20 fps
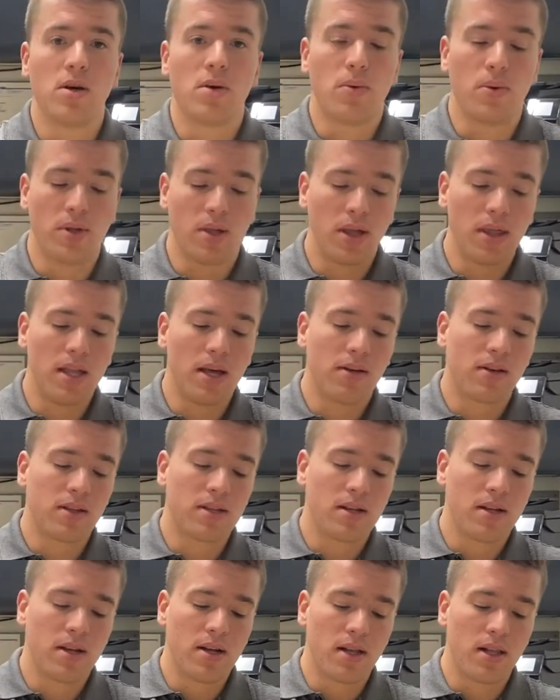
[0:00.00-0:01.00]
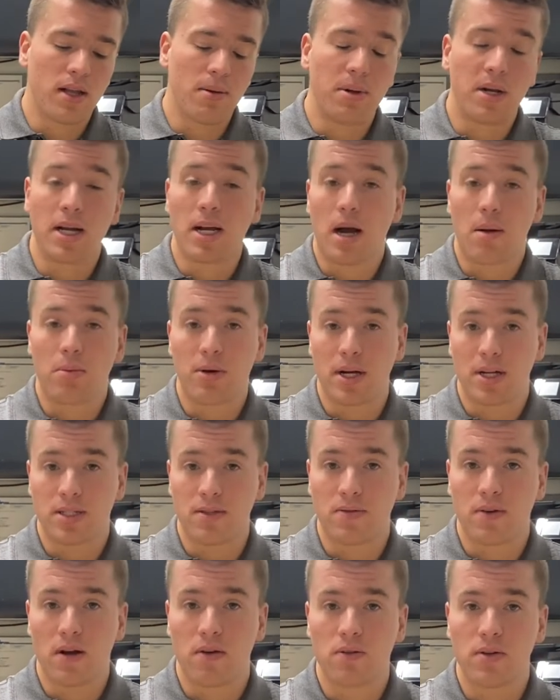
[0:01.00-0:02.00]
Within that limited
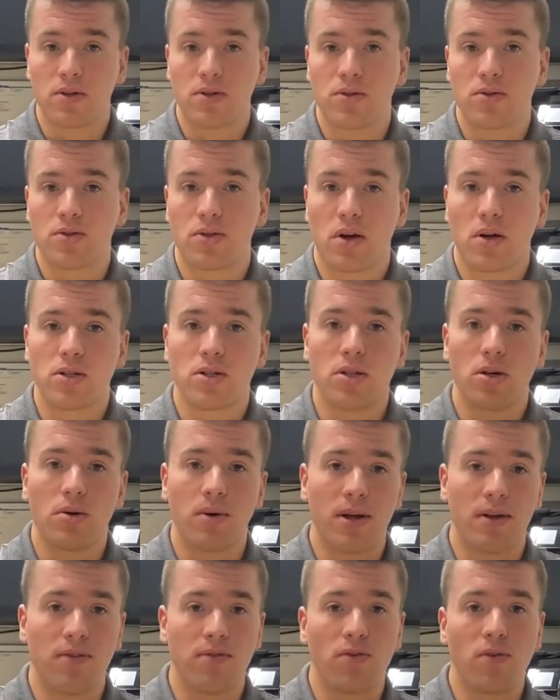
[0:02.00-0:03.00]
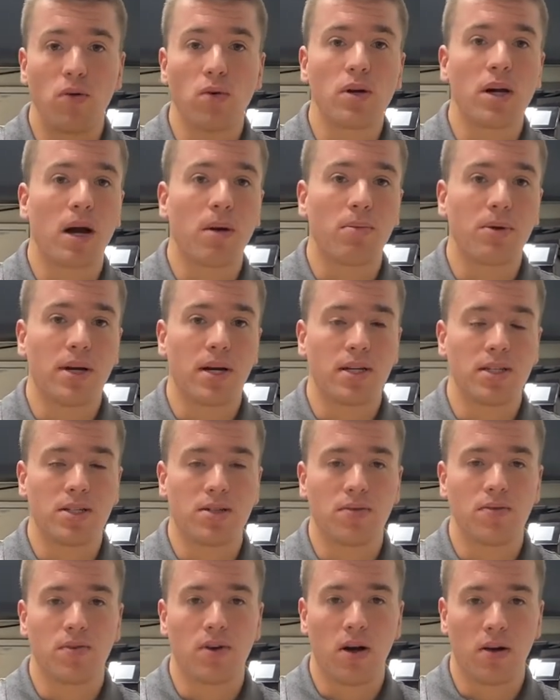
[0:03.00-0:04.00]
comprehensive coverage, there's also a full
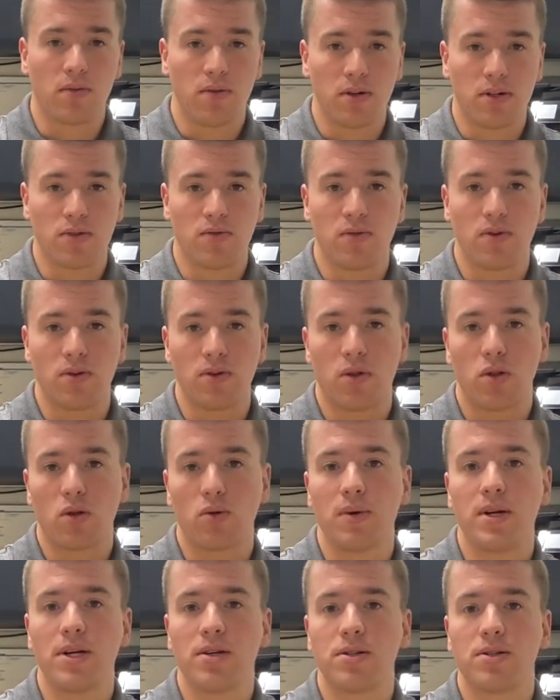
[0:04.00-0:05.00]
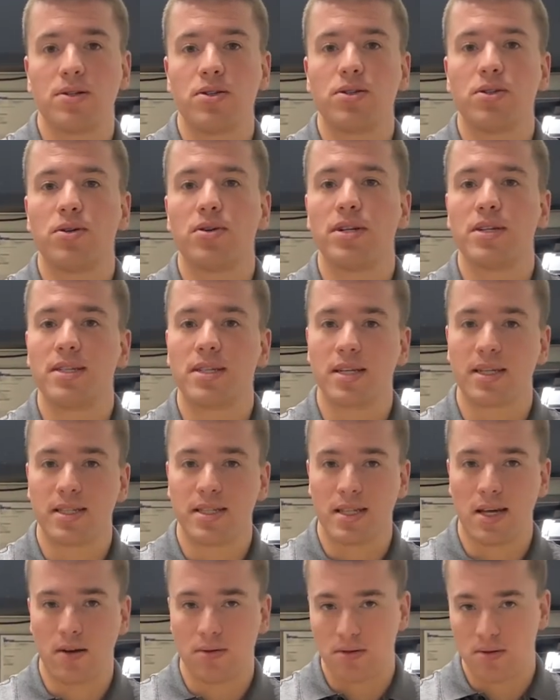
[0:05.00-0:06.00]
comprehensive coverage for 3 years,
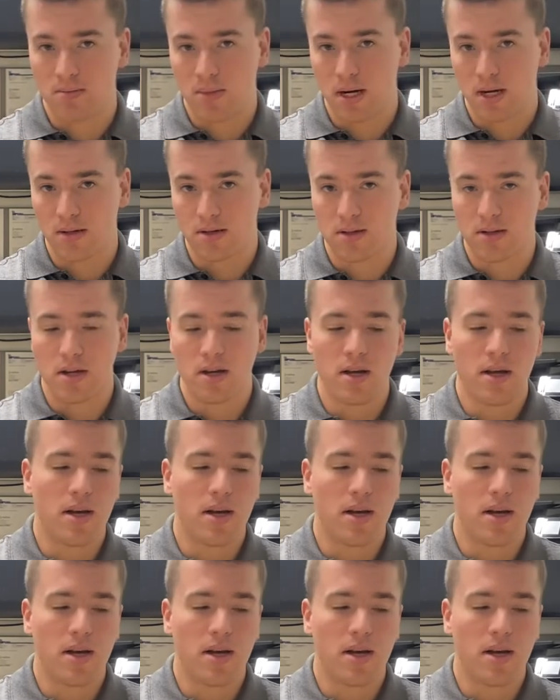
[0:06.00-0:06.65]
36,000 miles.